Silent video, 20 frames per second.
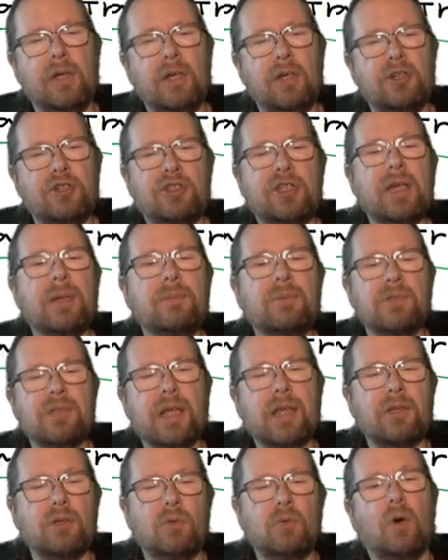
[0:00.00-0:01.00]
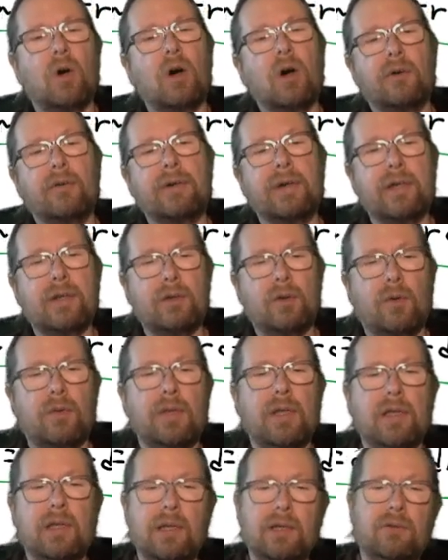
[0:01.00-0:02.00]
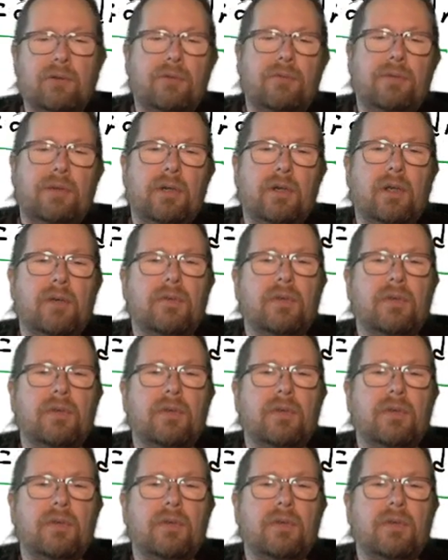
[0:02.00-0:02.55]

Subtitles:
shapes that you already know the electric field of.